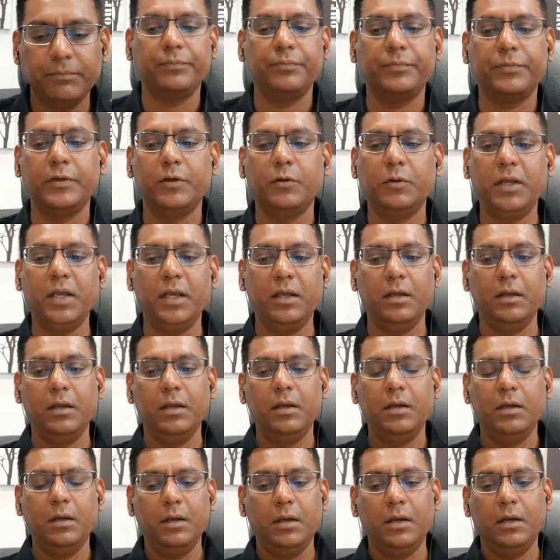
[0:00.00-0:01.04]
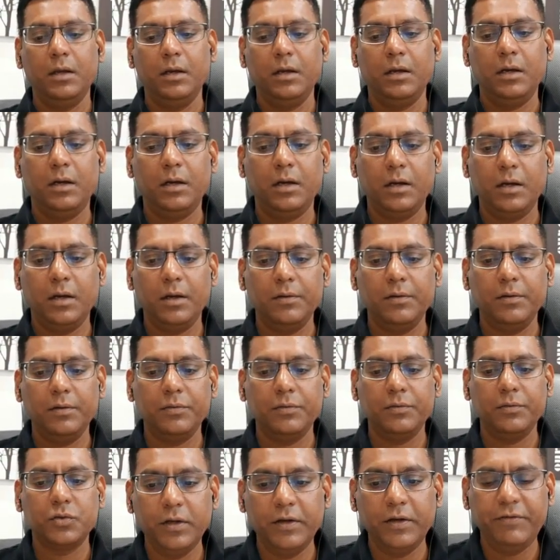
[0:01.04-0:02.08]
Okay.
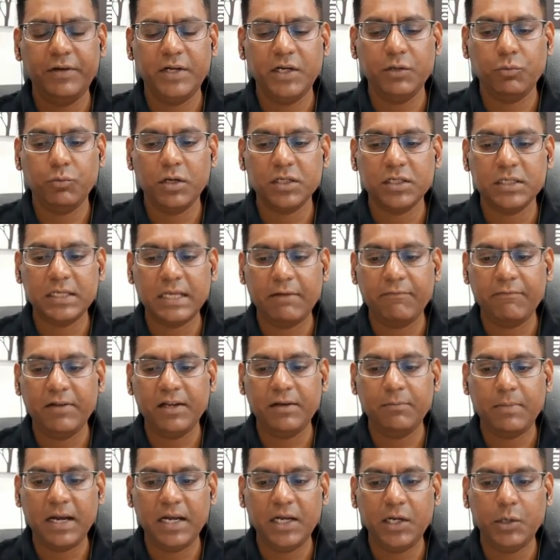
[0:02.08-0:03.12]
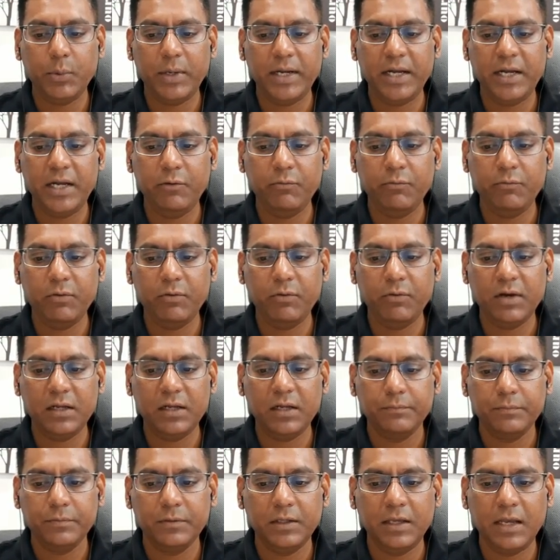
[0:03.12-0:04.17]
So if it was 7 by 21,
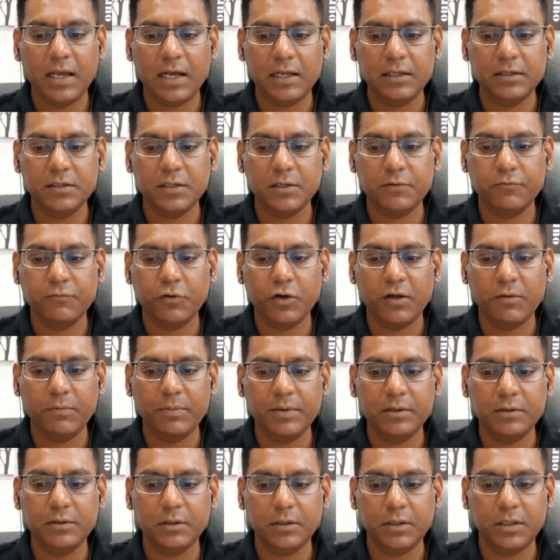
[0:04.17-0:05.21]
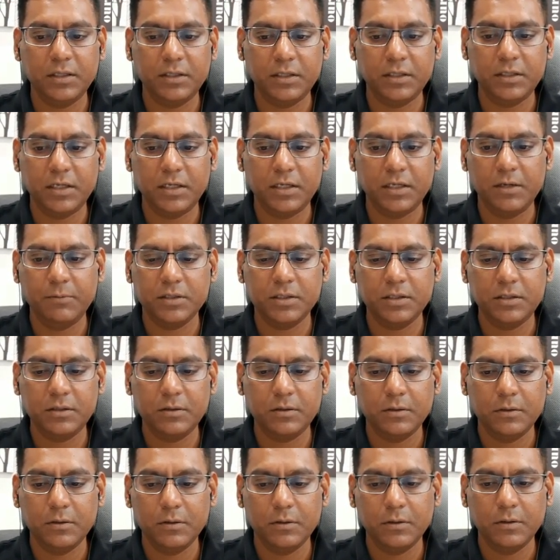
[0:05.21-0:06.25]
the answer would have been 33%.
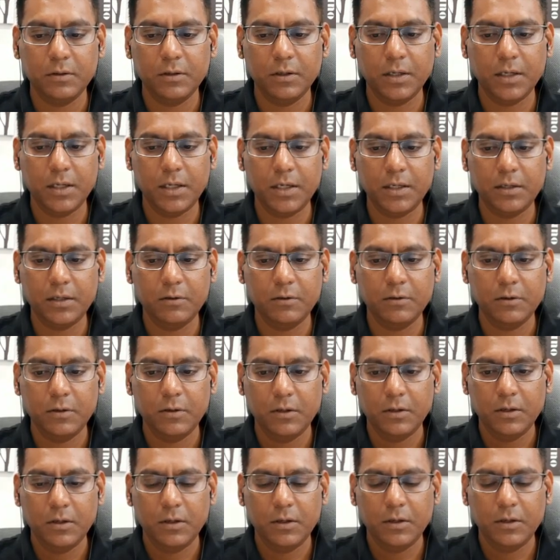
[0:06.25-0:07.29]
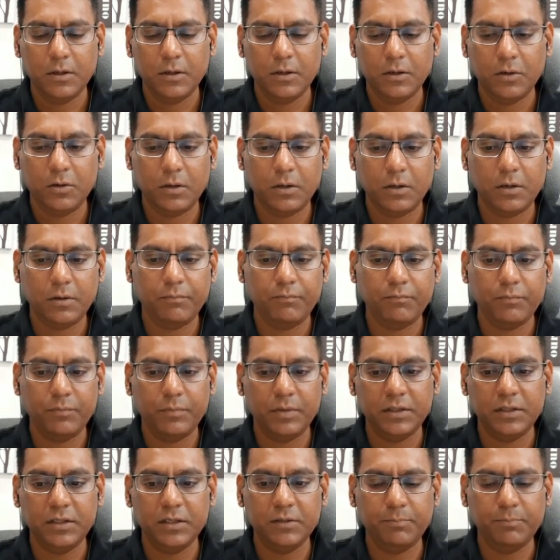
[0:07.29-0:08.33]
Correct.
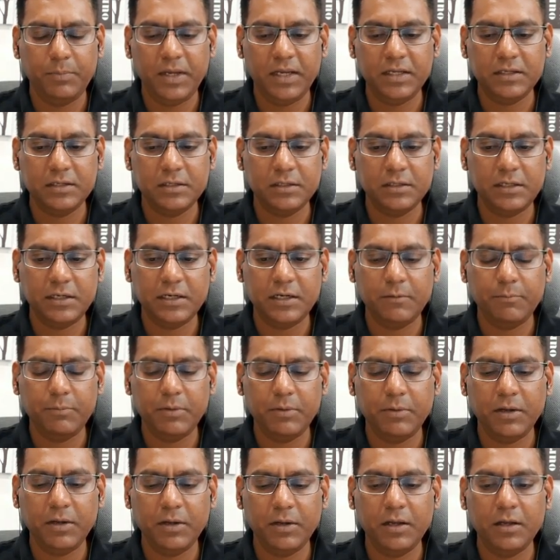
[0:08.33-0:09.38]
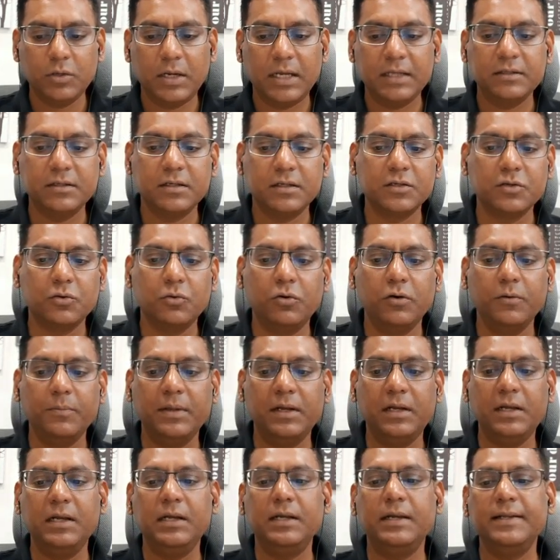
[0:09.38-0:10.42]
But the base is little bigger, so answer is going to be
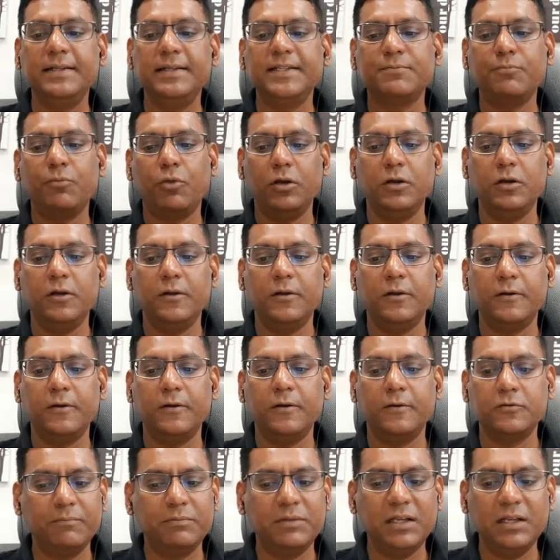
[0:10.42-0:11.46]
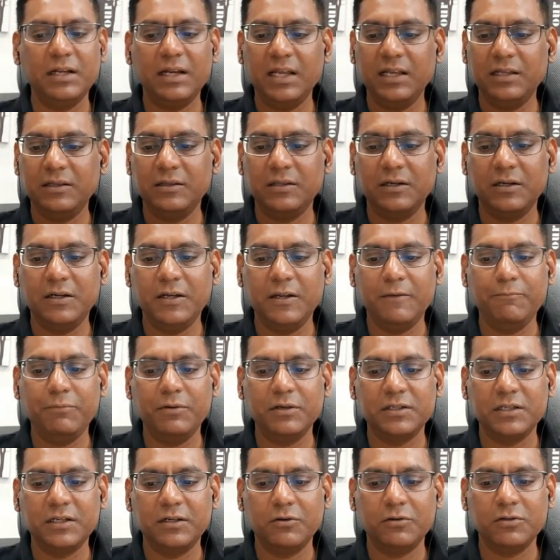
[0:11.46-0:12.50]
little smaller. So something like 30%
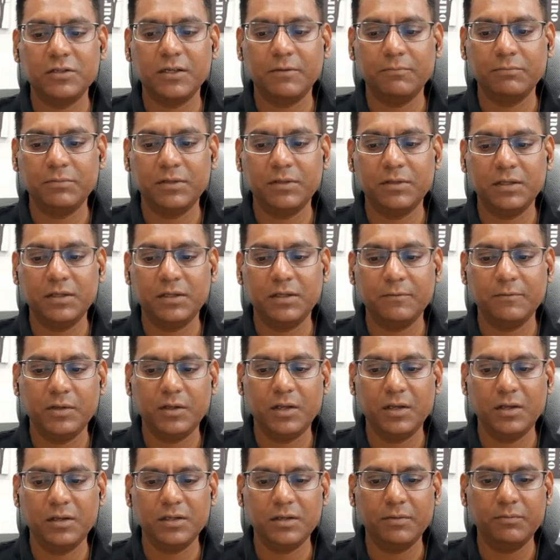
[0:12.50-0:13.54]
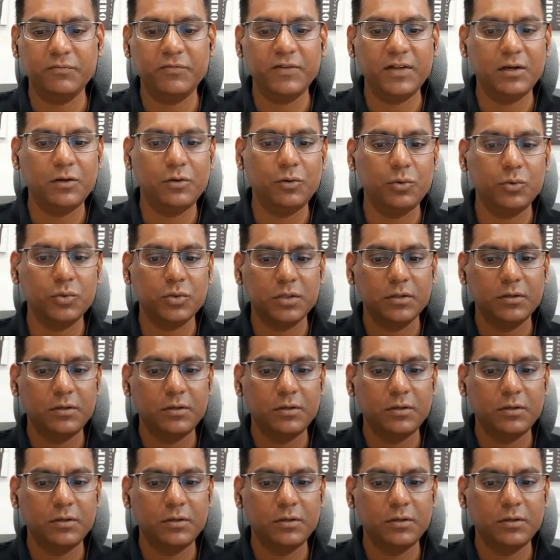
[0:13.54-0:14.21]
or something. Okay, somewhere close.